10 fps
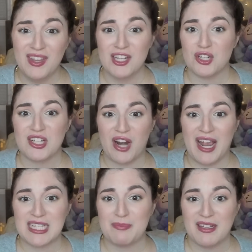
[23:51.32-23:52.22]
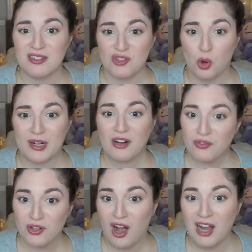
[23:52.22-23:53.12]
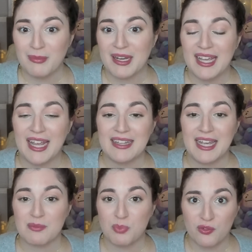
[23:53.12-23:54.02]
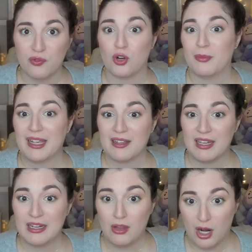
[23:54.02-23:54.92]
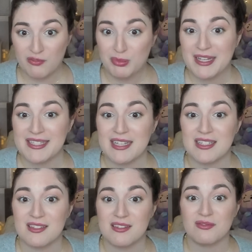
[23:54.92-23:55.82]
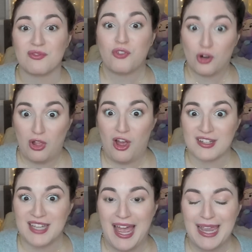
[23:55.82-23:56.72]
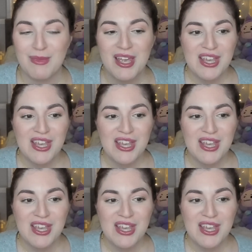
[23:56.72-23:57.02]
Treasure has been touring for a hot minute and like performing in a lot of places for a long time.